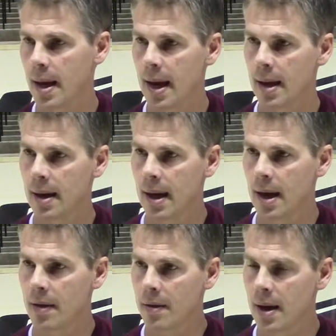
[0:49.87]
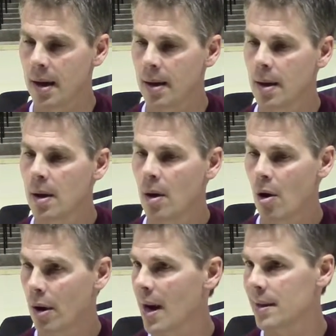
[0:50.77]
And I think
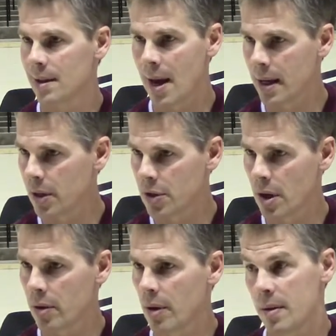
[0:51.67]
our guys like each other.